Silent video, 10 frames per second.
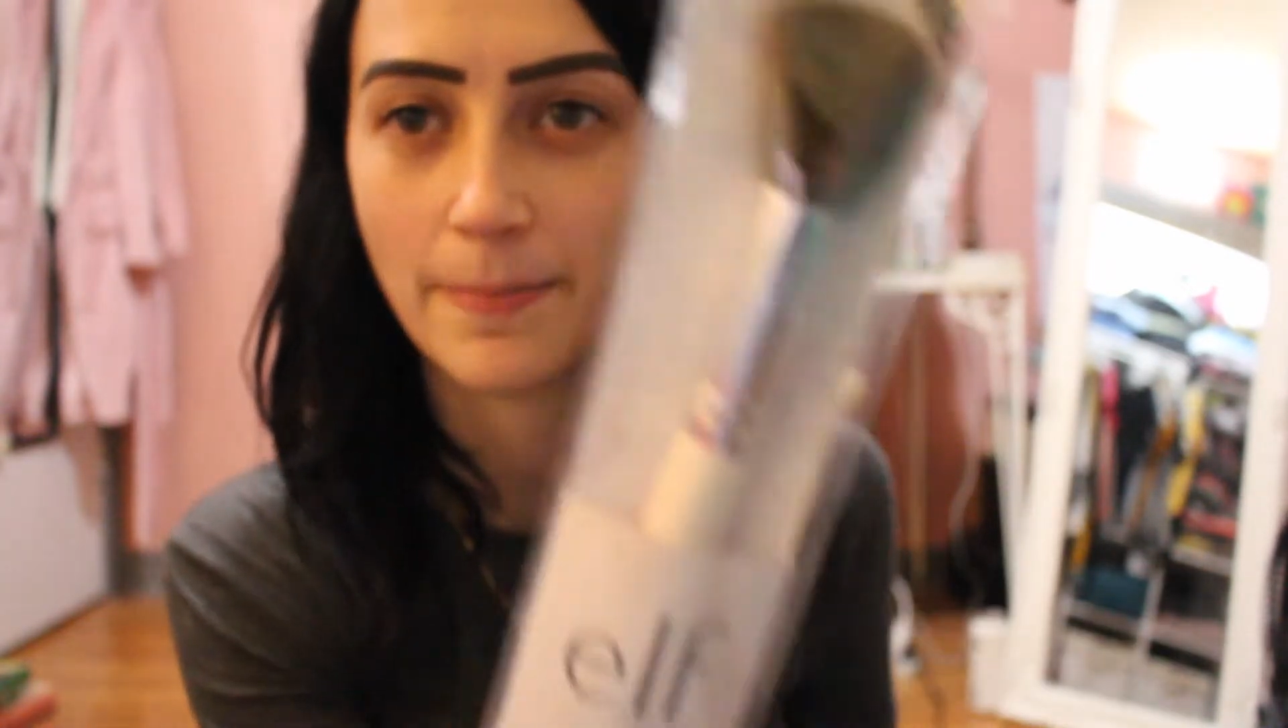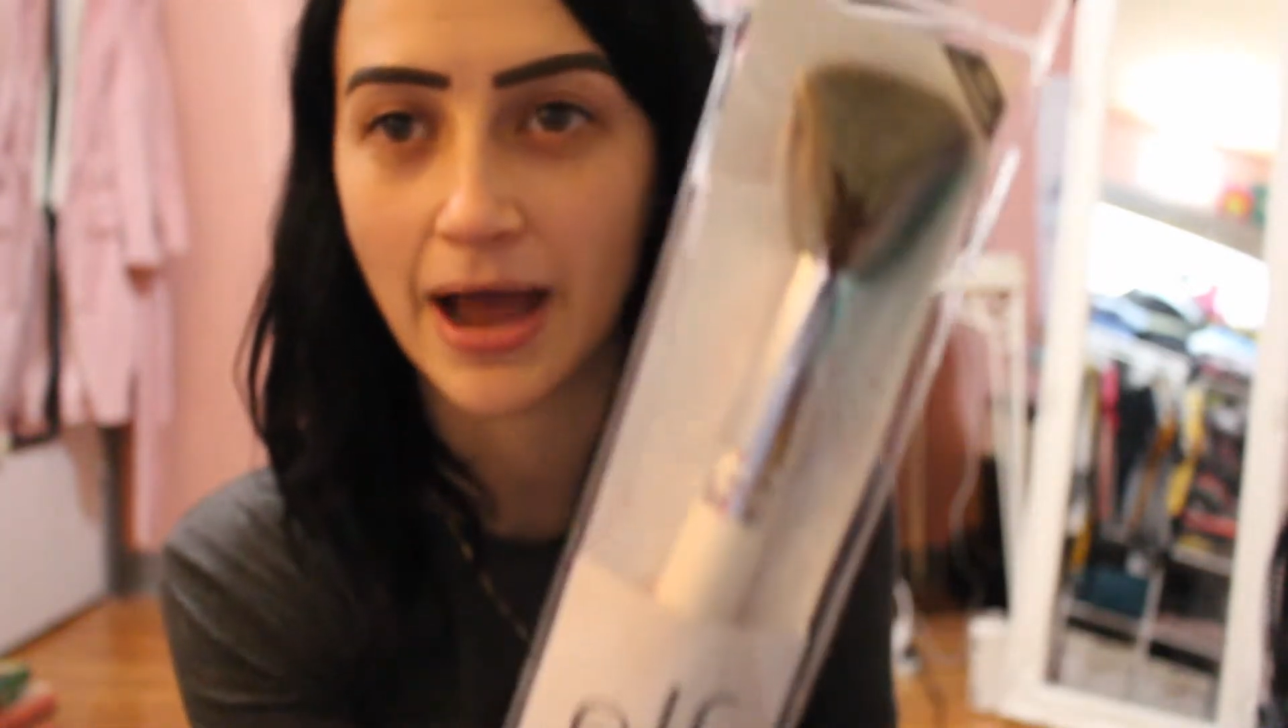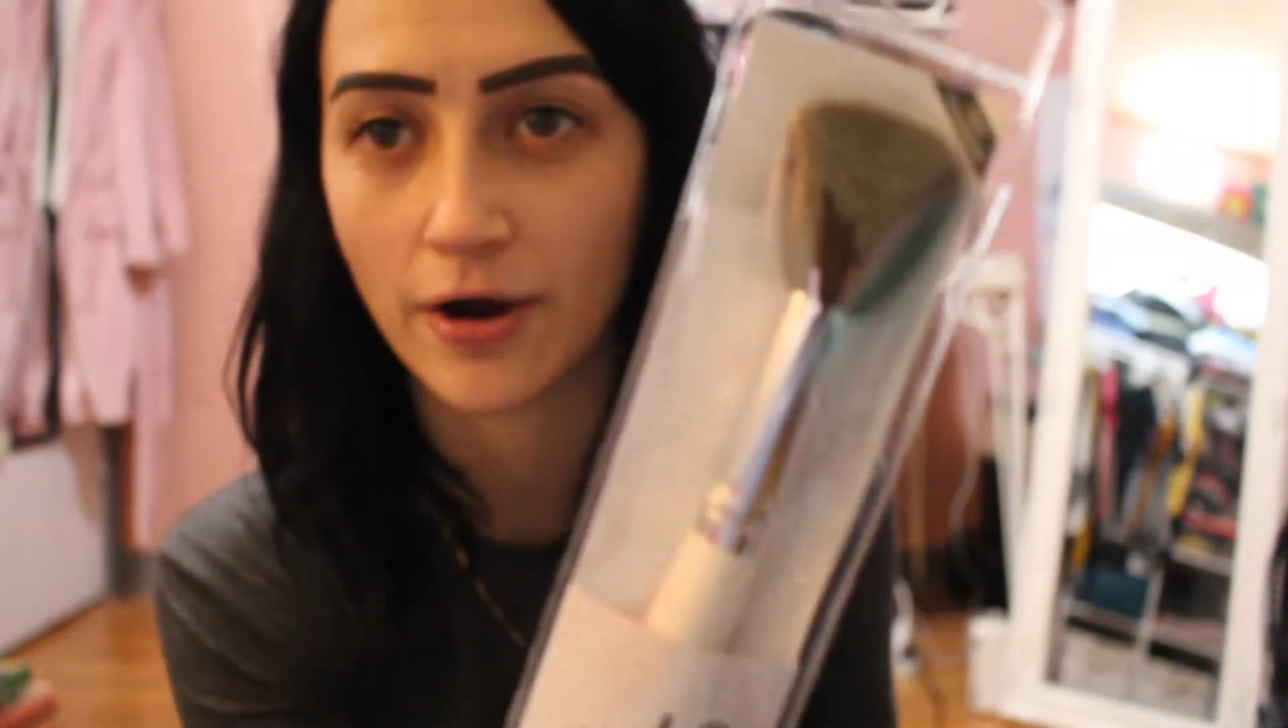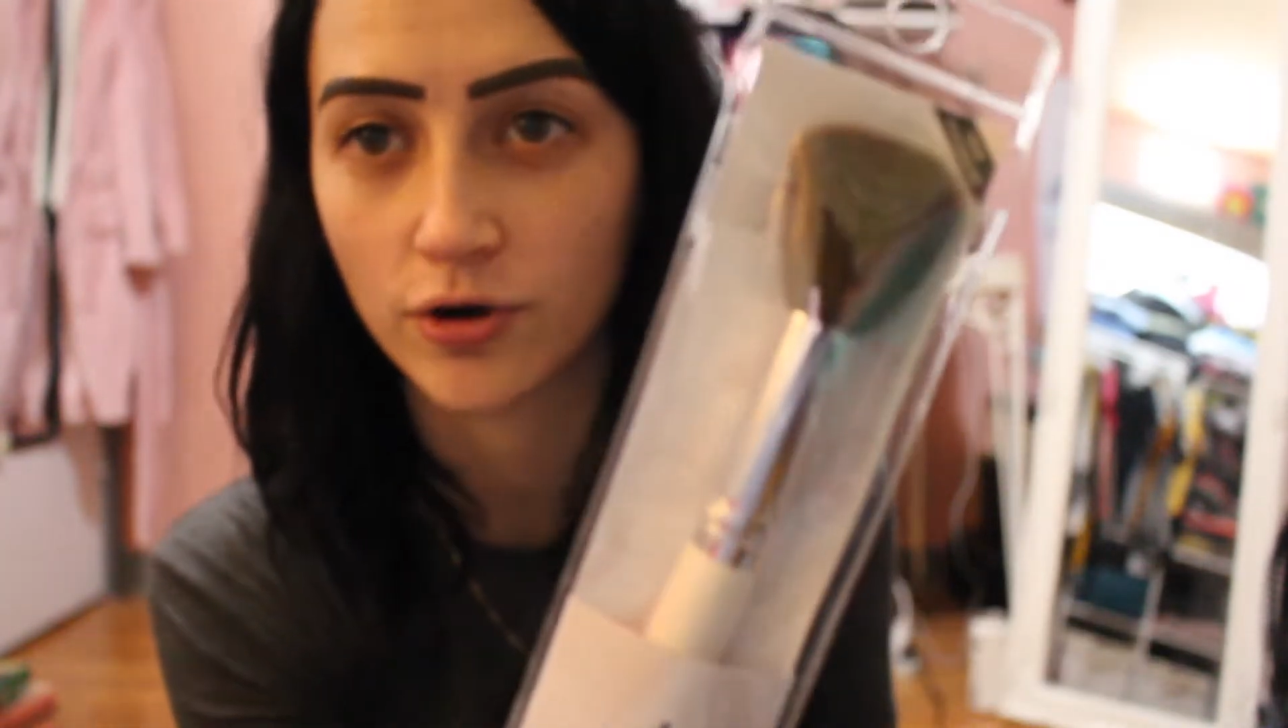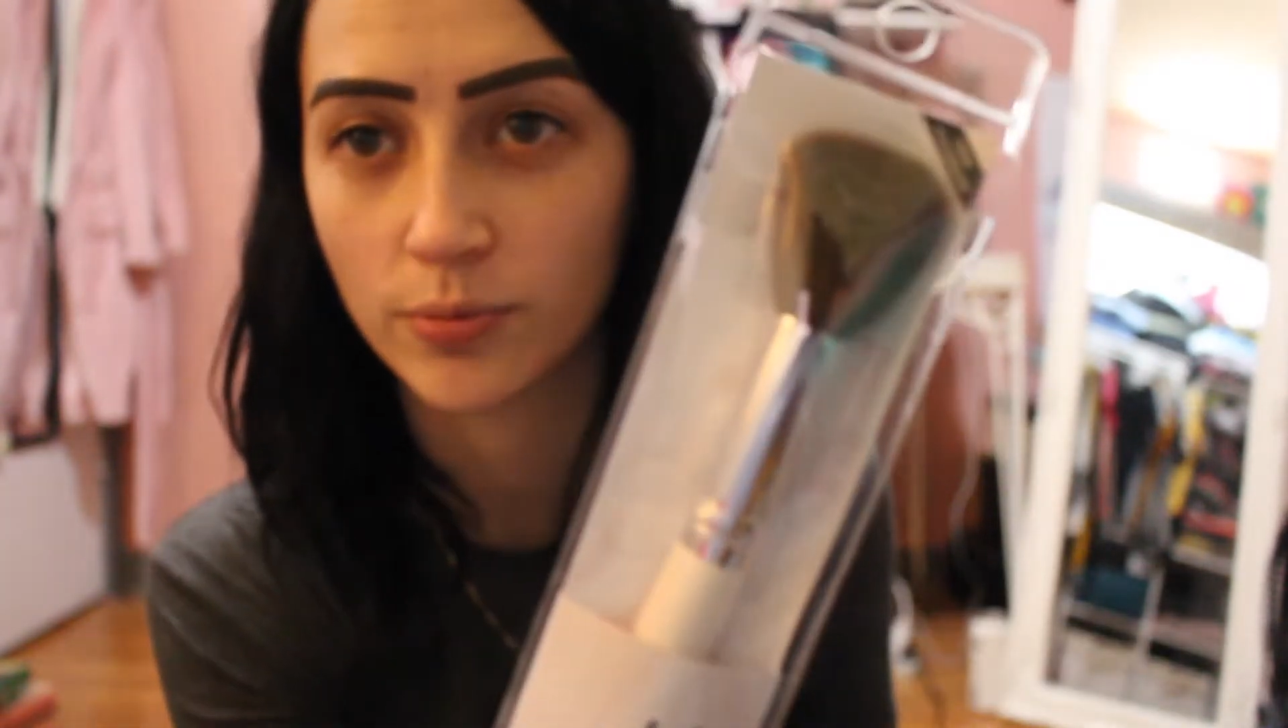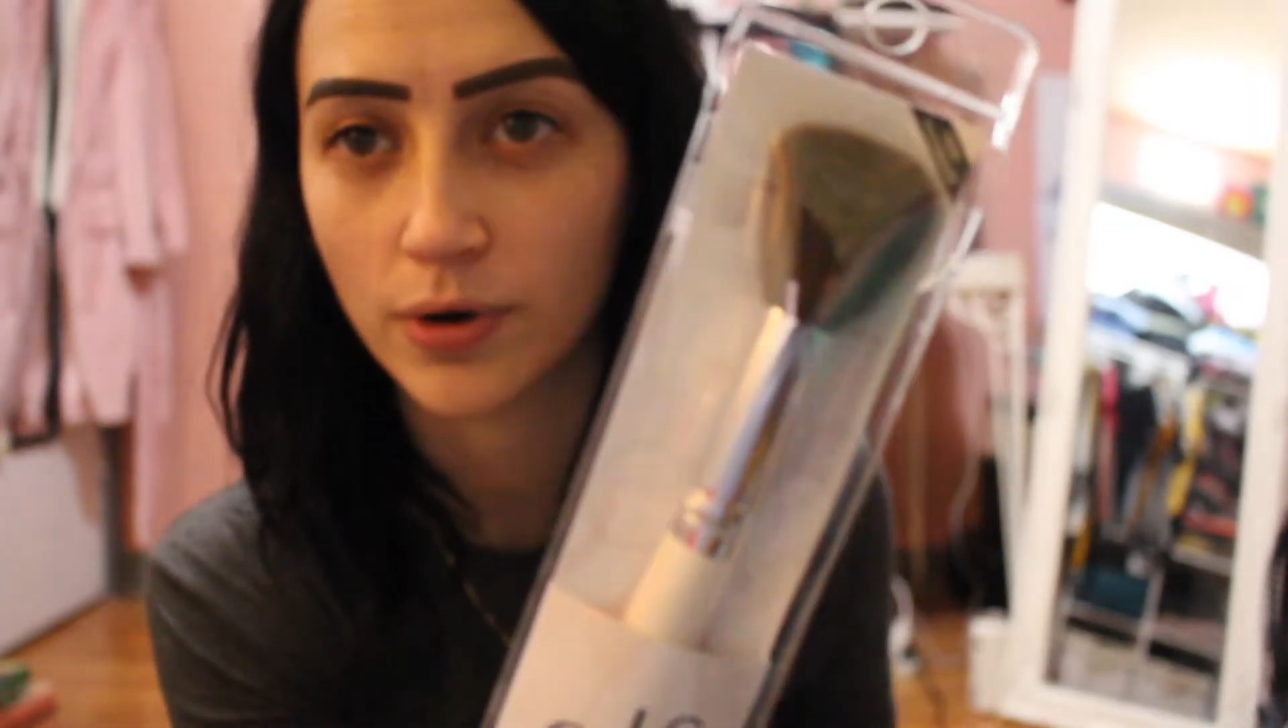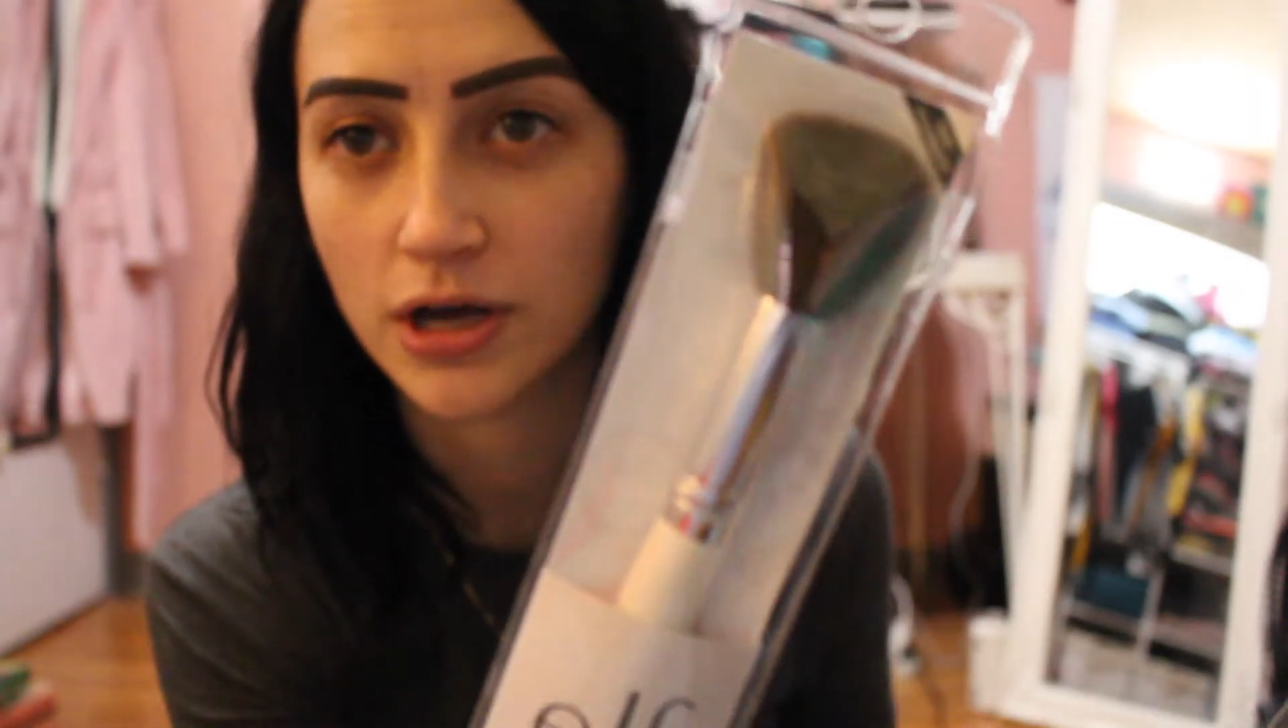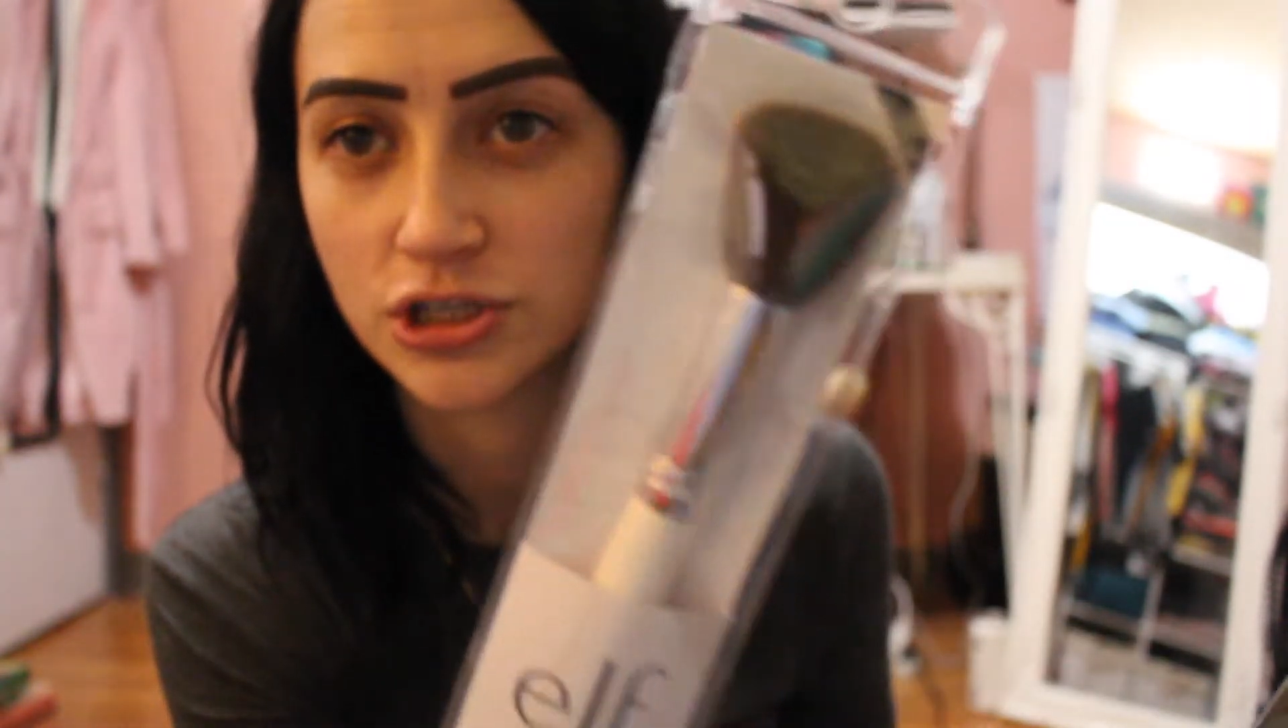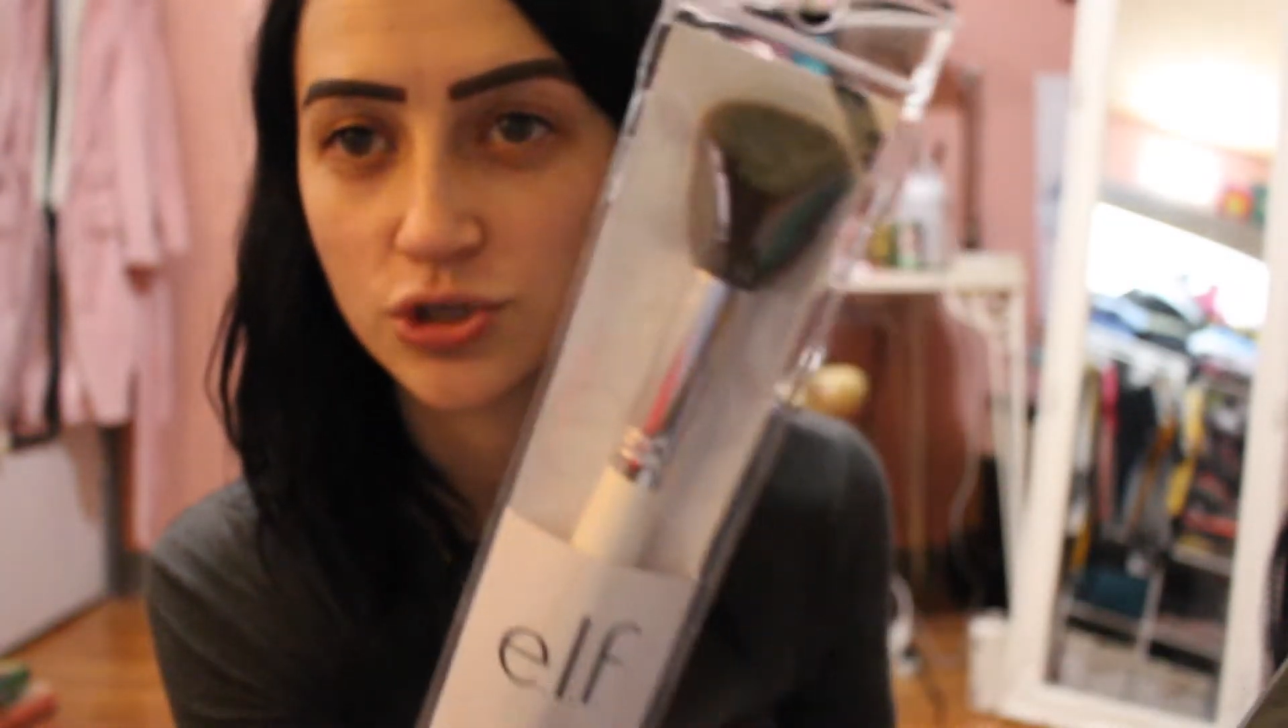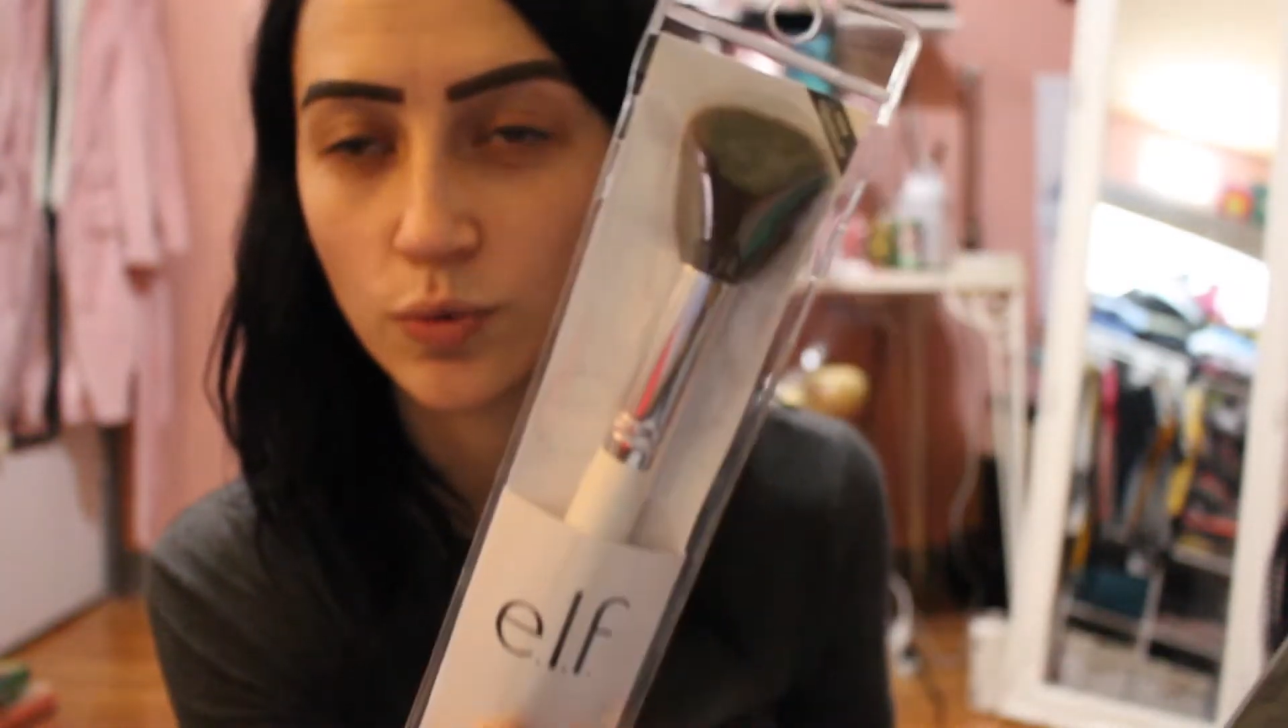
powder brush,